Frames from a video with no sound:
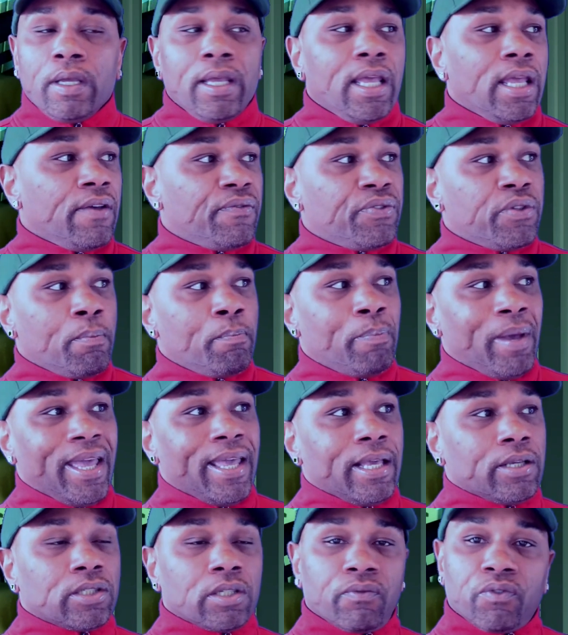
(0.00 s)
If
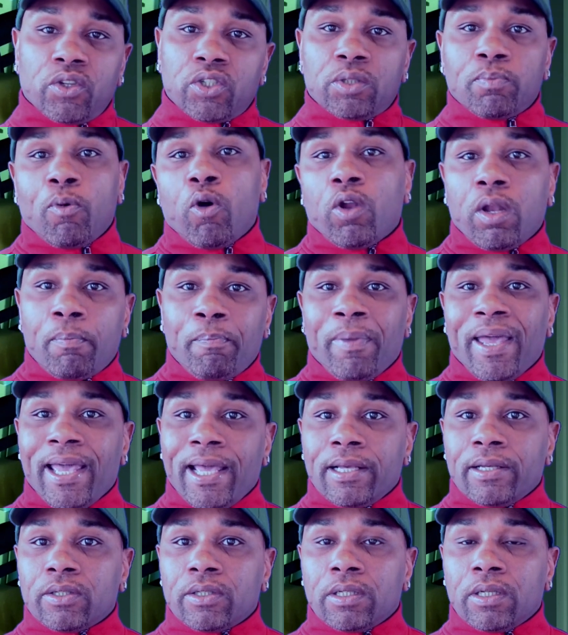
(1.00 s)
the smaller
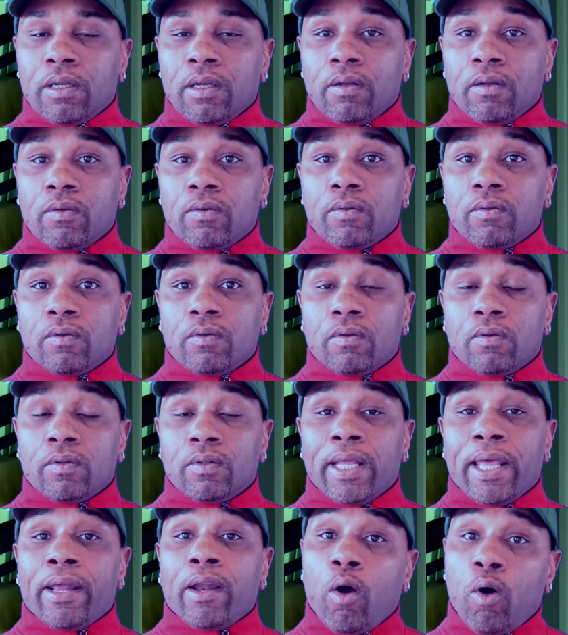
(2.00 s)
banks
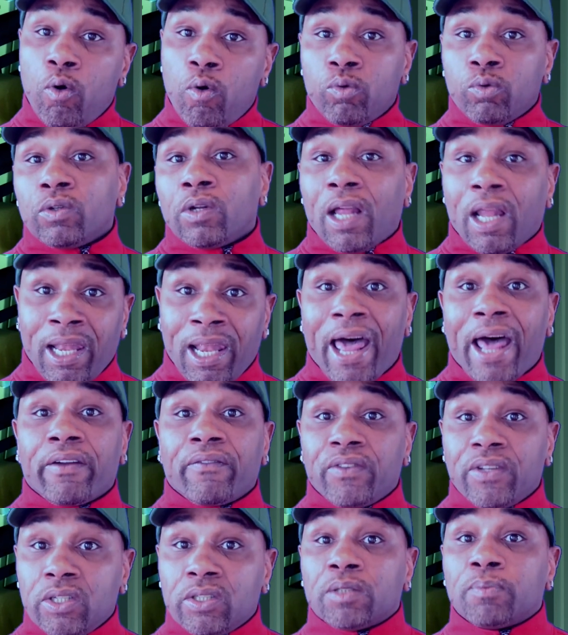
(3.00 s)
that own a lot
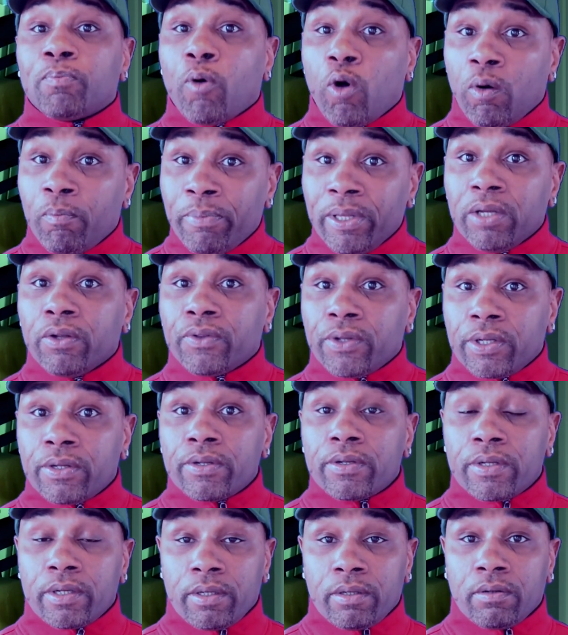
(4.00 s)
of these small
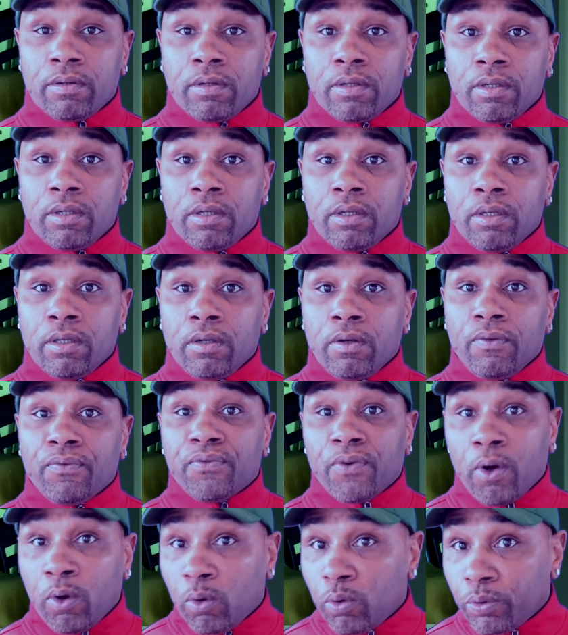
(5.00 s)
buildings
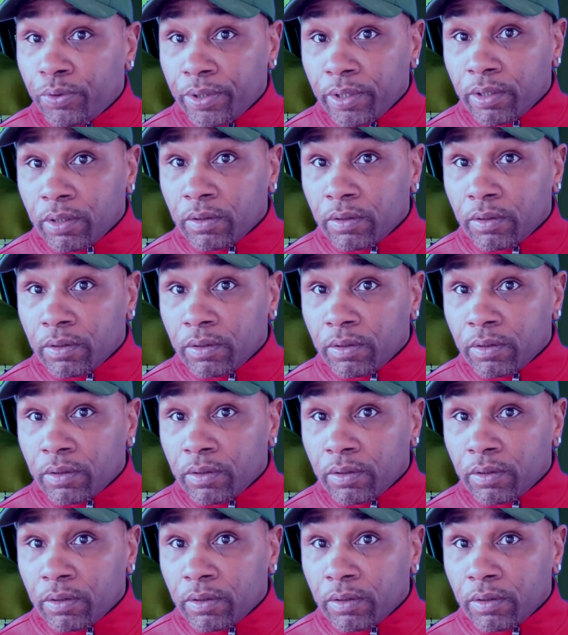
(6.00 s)
fold,